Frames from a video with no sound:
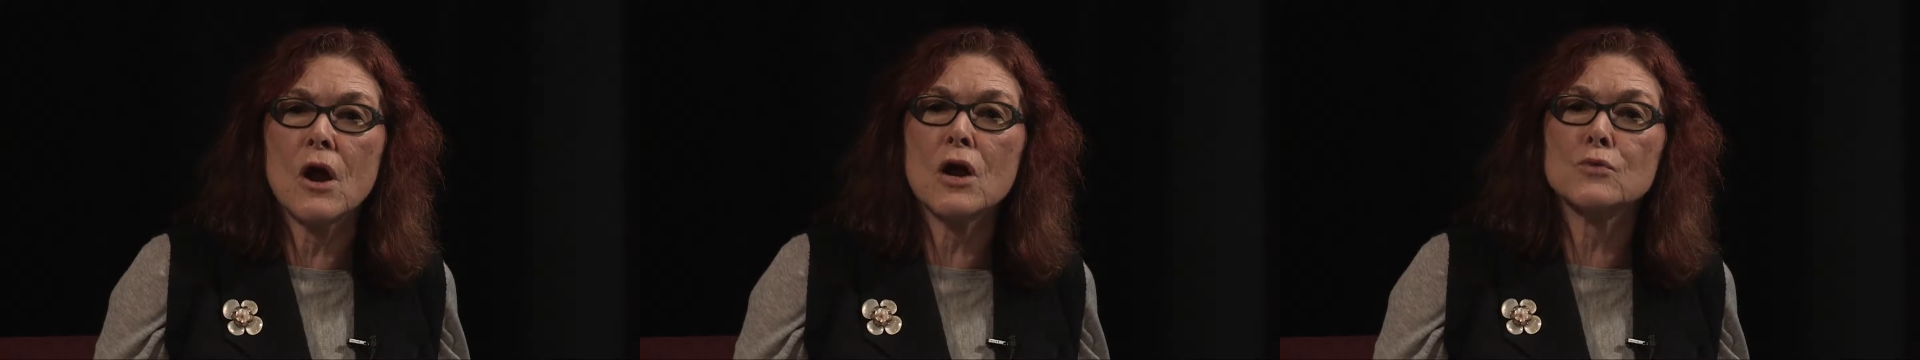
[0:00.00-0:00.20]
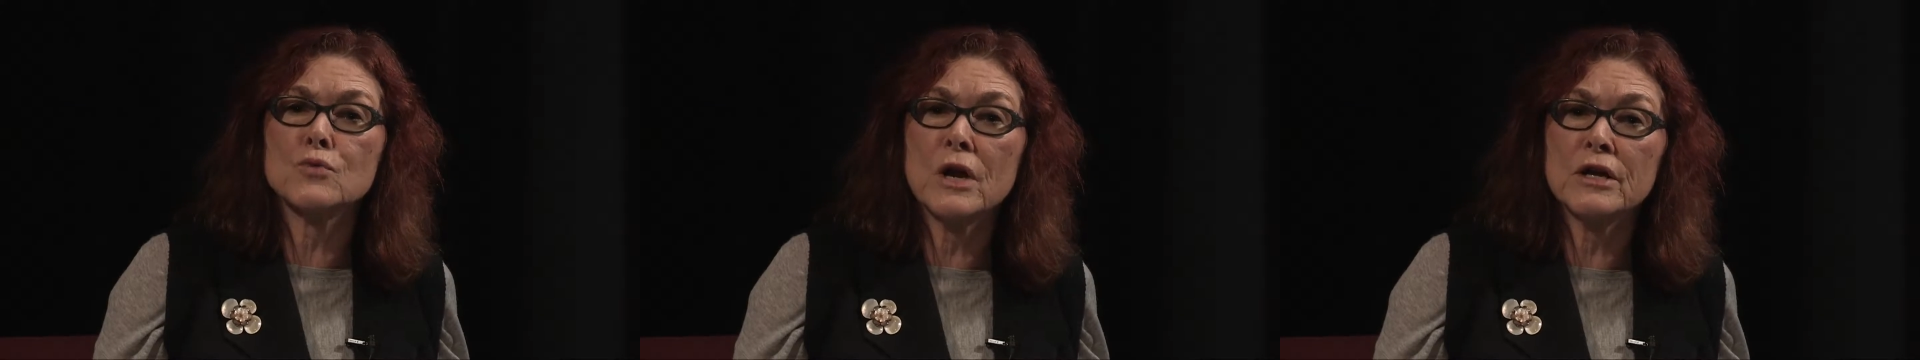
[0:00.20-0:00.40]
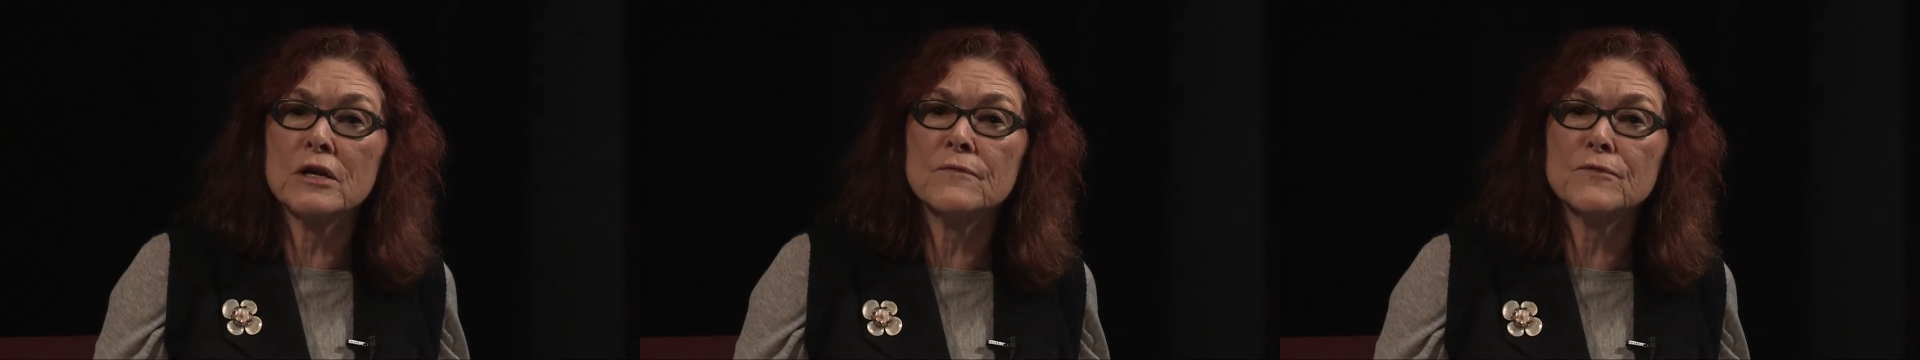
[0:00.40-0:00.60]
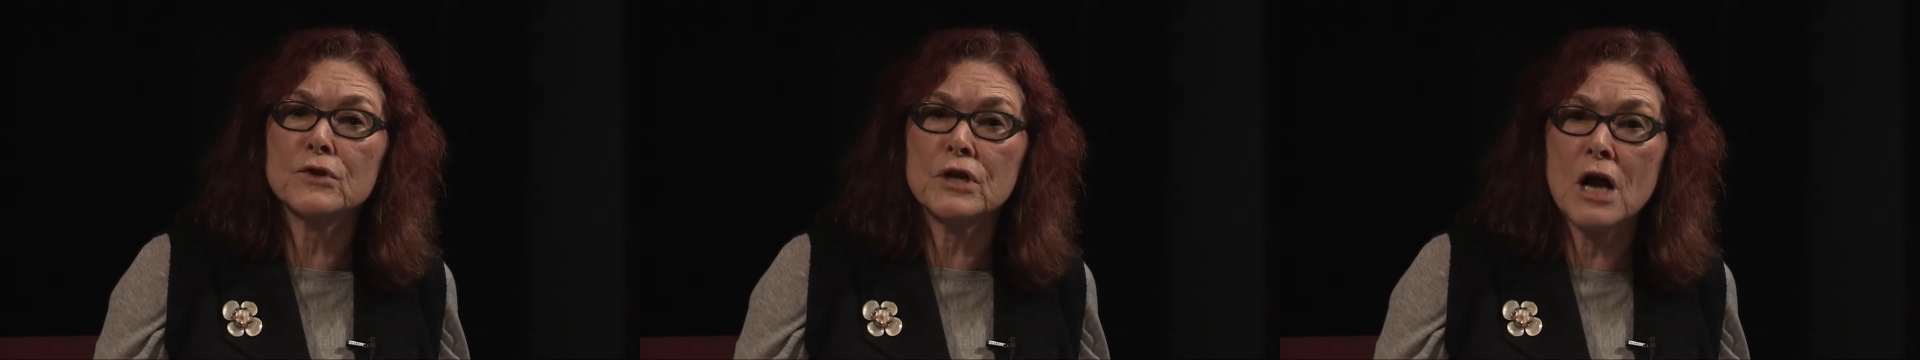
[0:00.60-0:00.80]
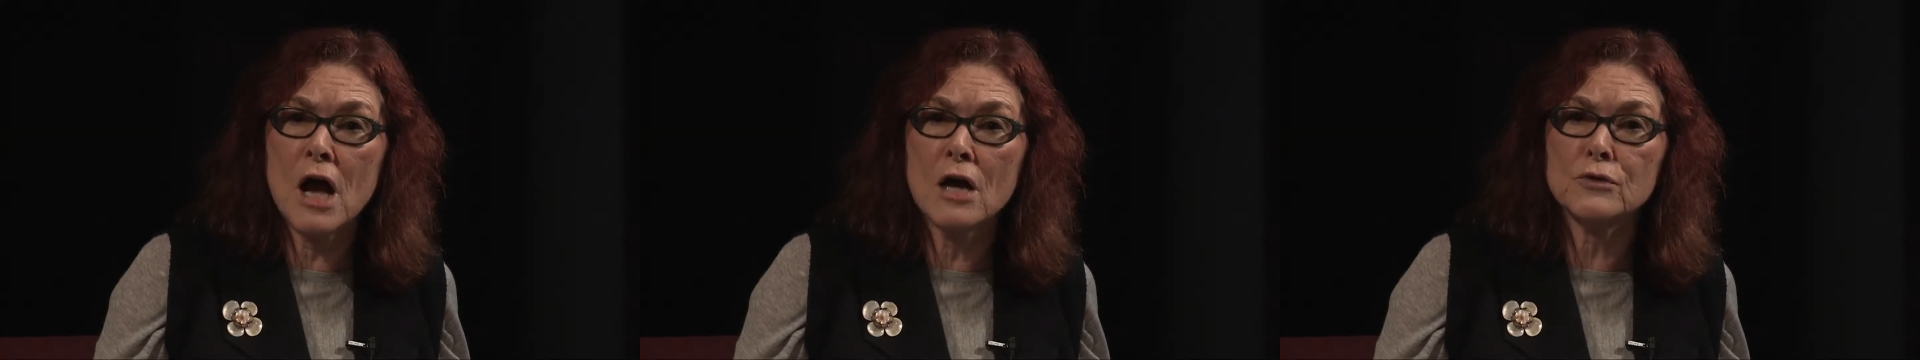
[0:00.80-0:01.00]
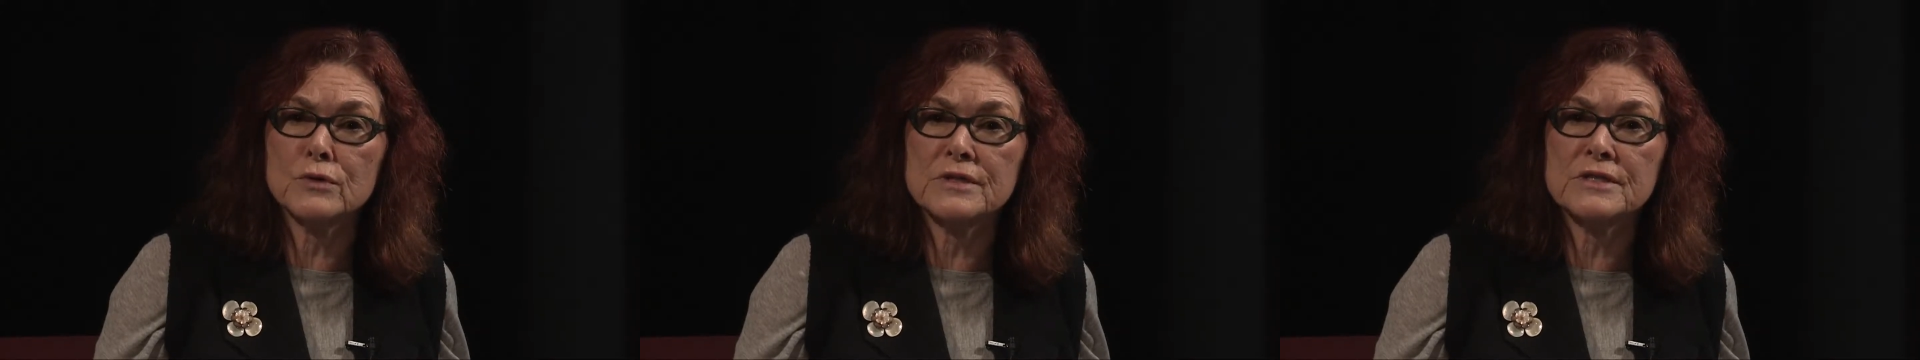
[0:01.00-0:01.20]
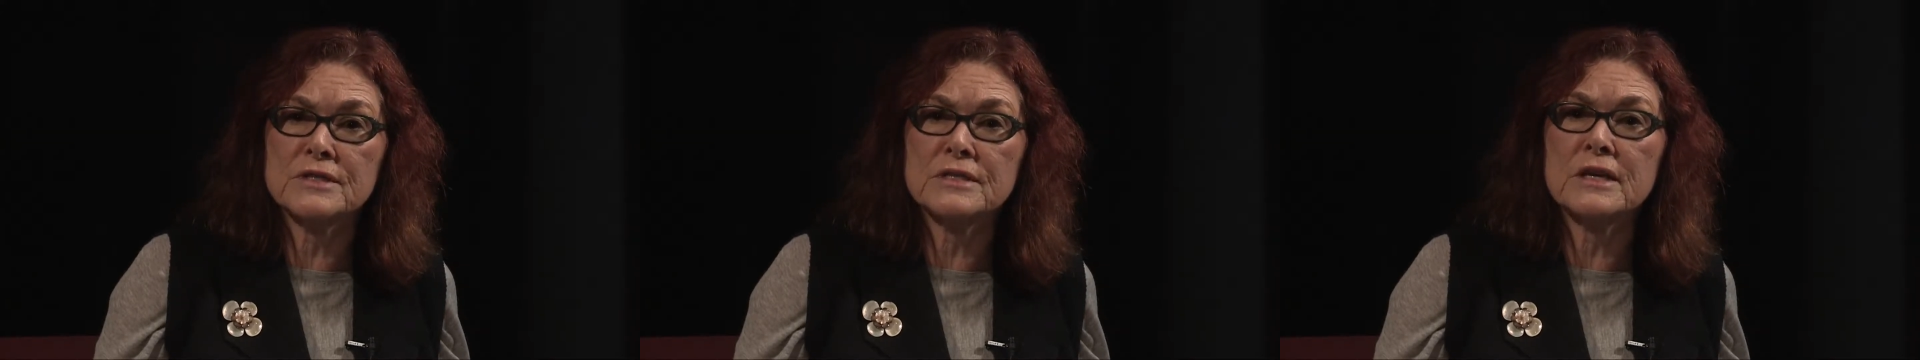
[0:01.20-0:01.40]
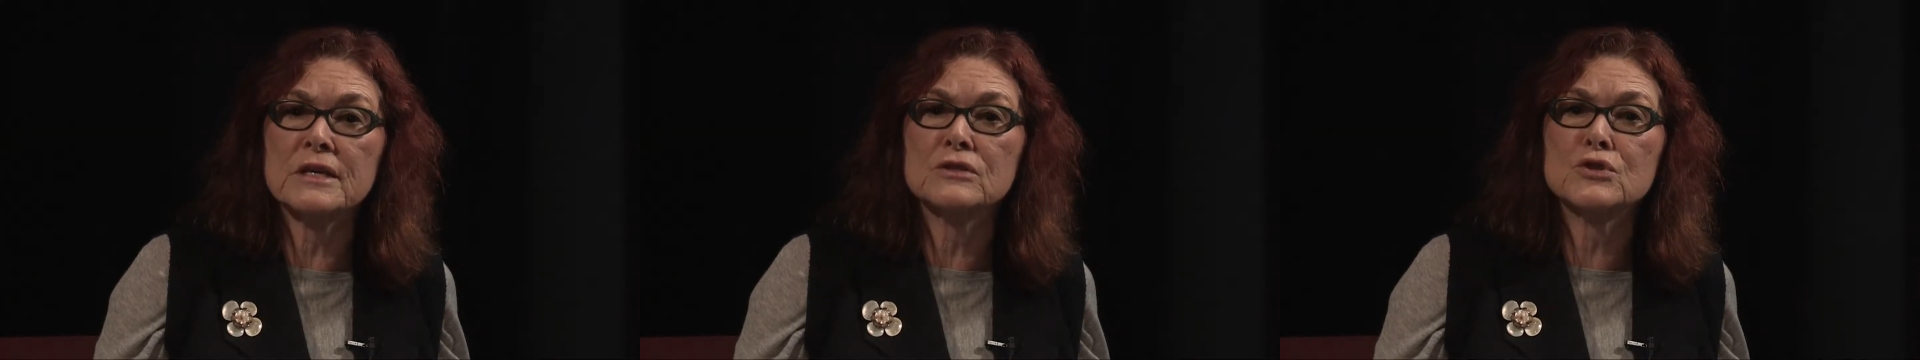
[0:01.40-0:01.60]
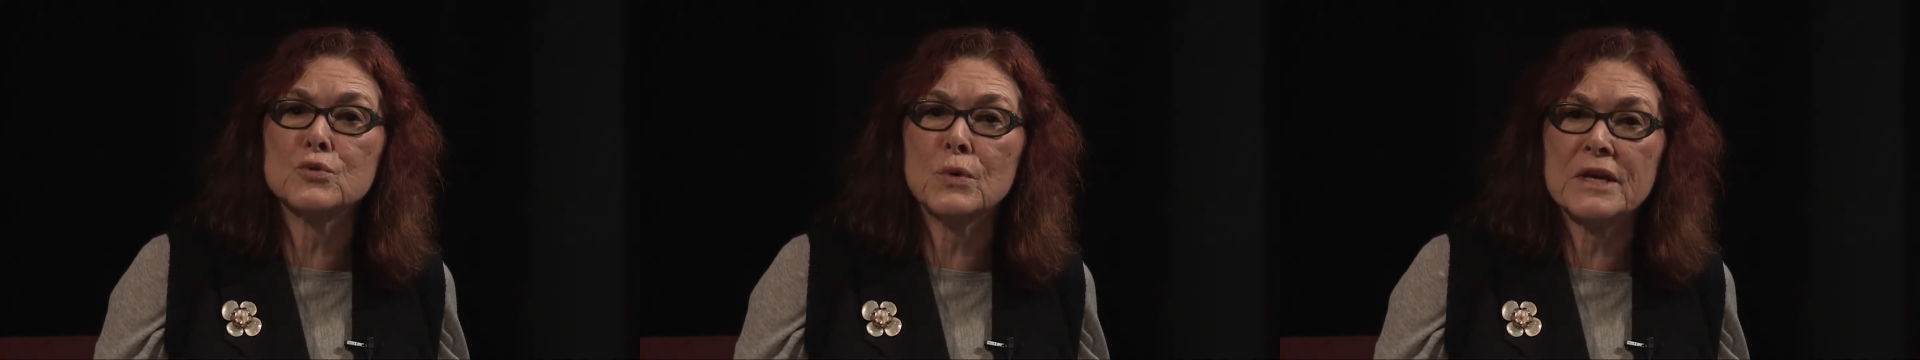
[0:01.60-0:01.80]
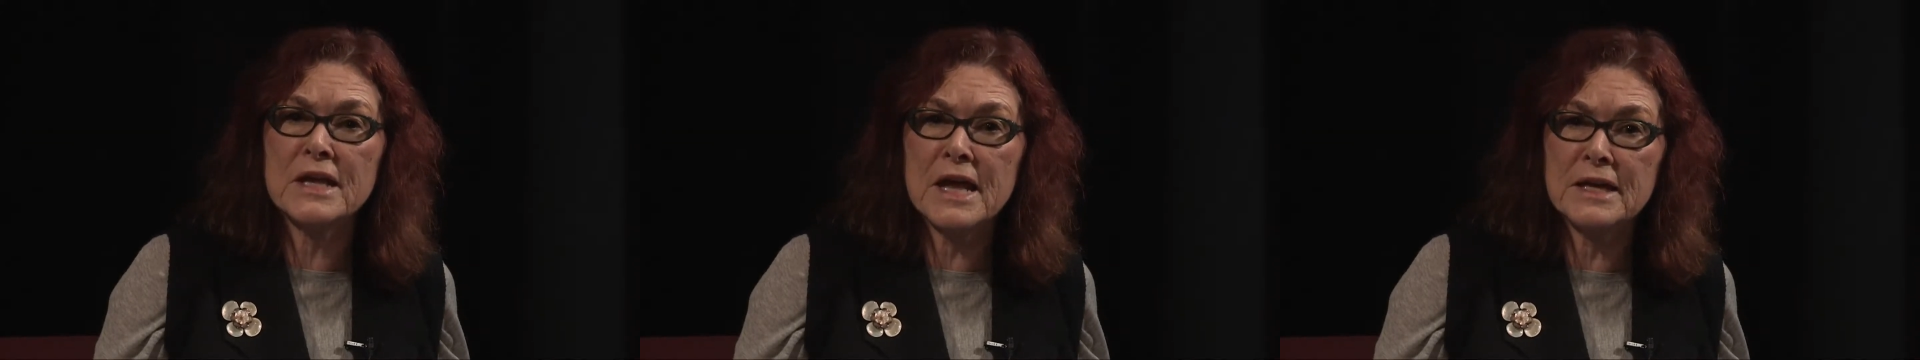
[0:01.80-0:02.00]
are running for Congress in
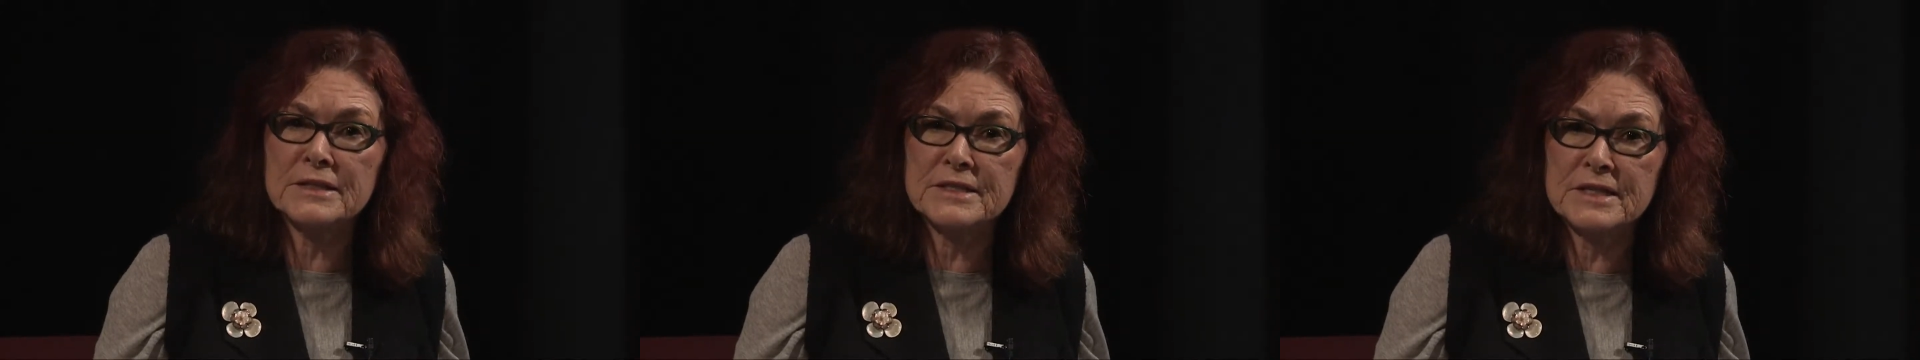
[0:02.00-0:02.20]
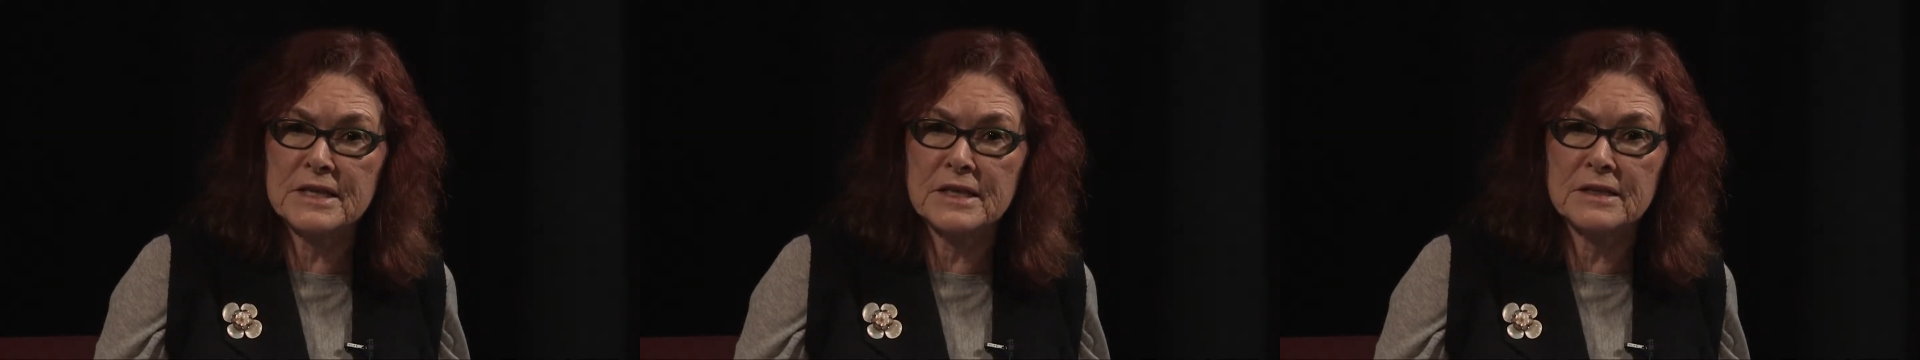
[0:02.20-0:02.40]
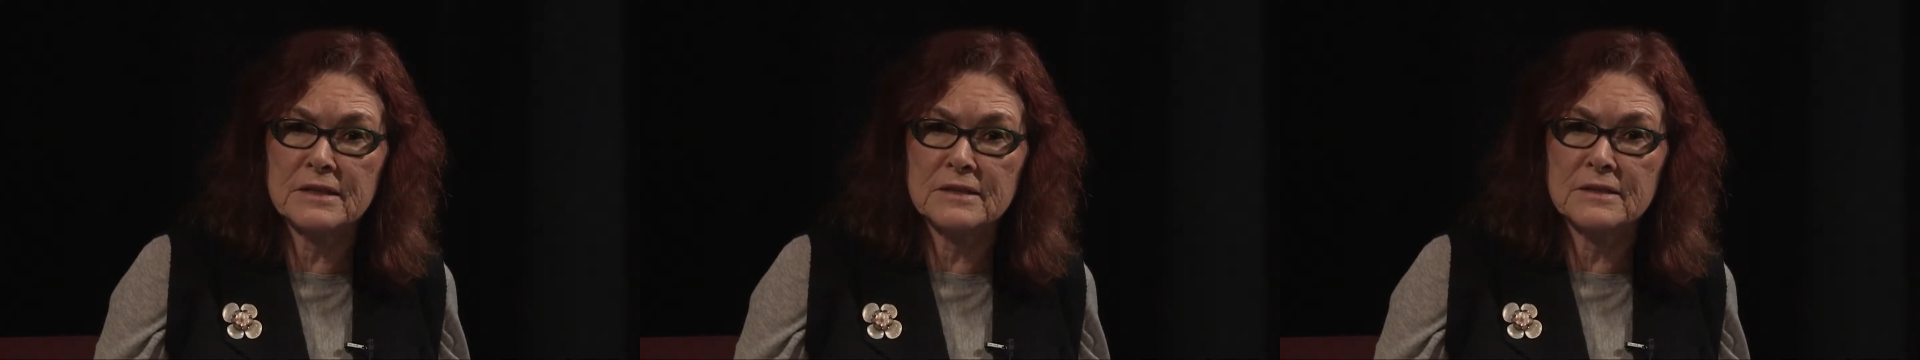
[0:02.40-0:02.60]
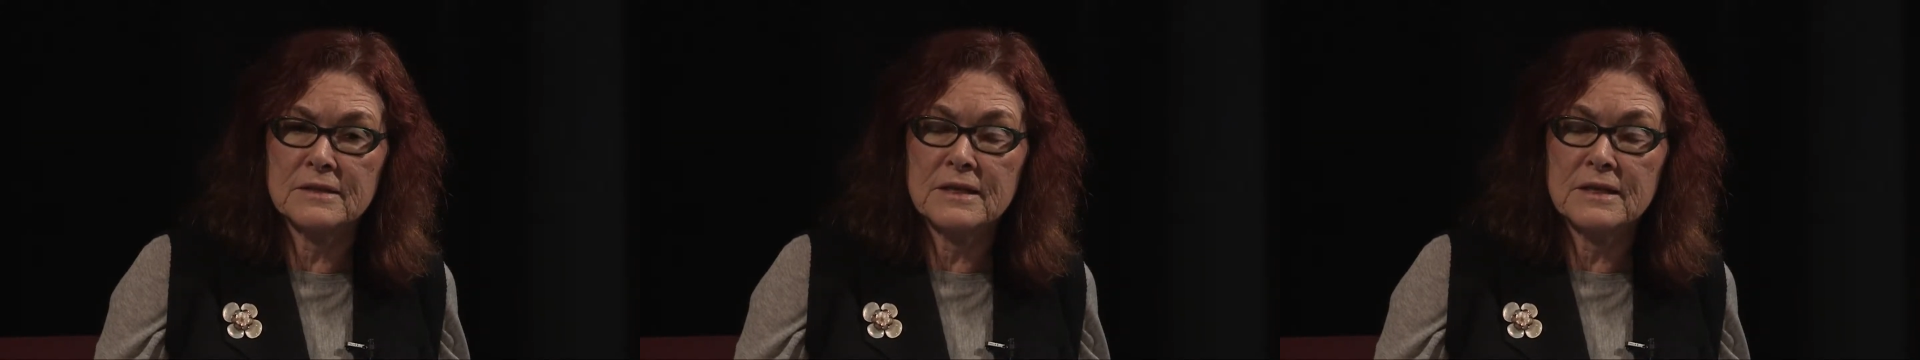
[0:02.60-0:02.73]
2018.